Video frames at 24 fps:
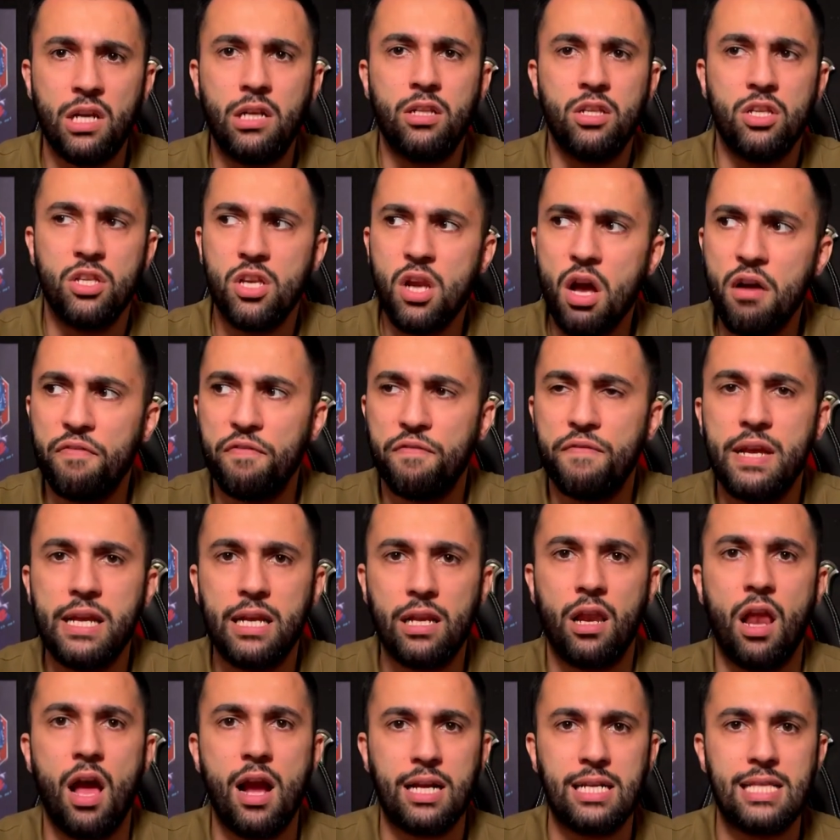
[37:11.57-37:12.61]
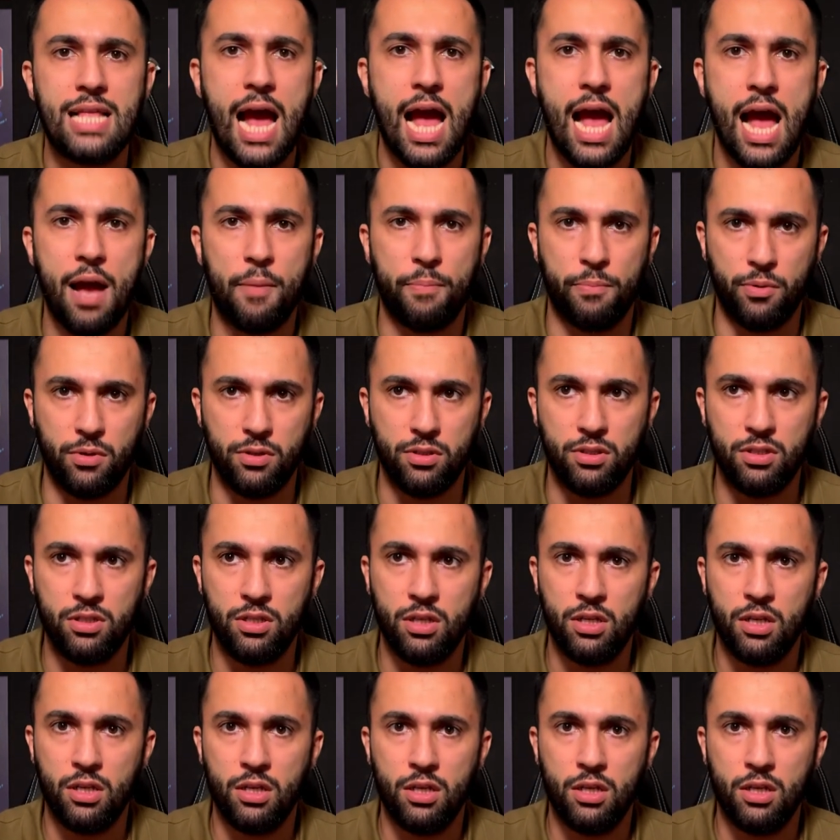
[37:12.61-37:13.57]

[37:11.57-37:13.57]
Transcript: Nothing like that happened.